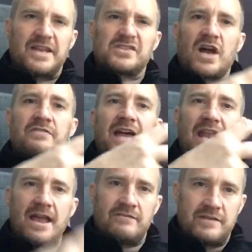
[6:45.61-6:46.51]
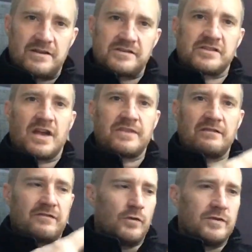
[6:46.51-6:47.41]
It's got that heaviness, it's got that
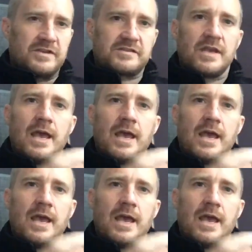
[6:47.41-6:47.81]
fullness.